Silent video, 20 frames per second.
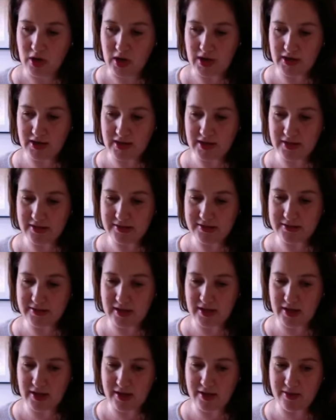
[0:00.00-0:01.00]
I guess
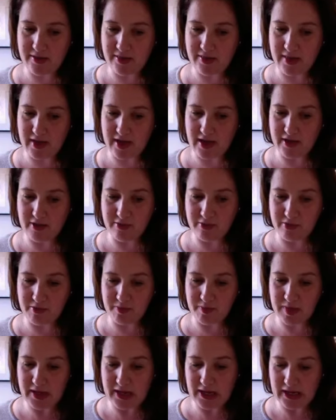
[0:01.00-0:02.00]
in that
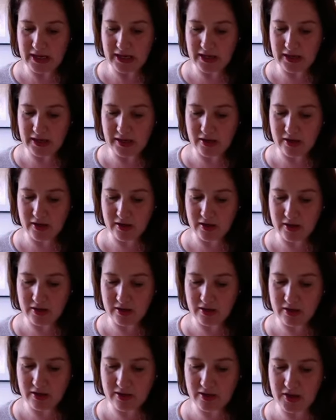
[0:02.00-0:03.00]
would be
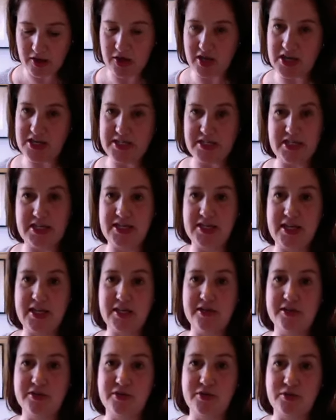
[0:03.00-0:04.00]
the idea that
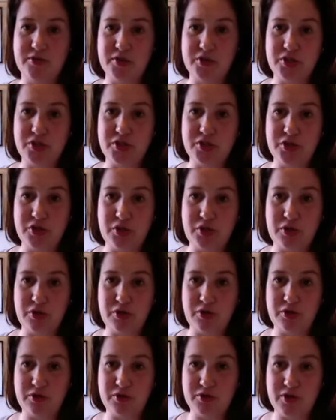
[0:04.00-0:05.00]
it's good
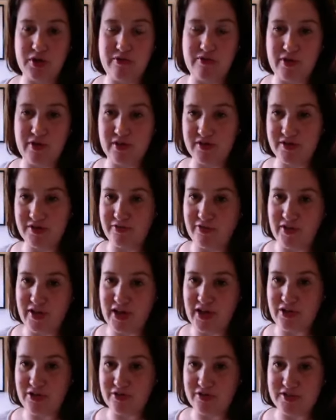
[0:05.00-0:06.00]
to
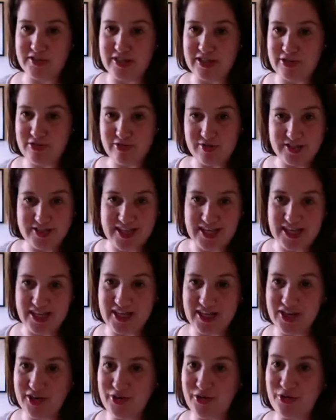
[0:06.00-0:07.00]
diversify your skill
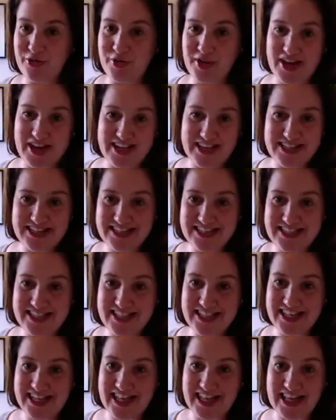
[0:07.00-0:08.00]
set always,
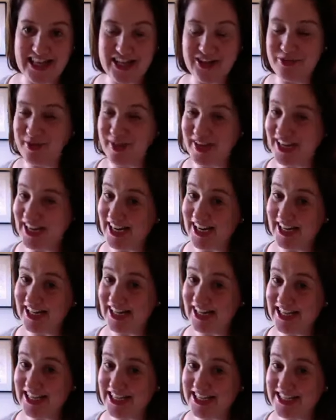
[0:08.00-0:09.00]
a little bit at
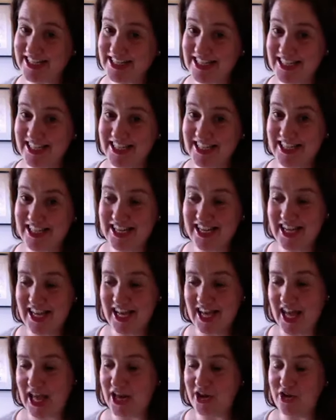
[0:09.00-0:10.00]
least
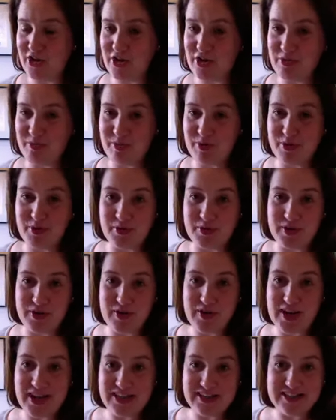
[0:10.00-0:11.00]
and not put all
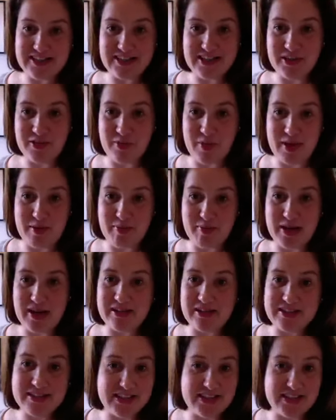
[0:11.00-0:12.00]
your eggs in the one
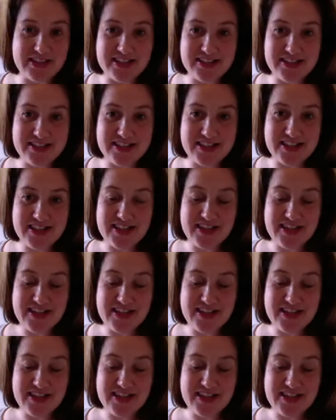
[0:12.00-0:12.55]
basket,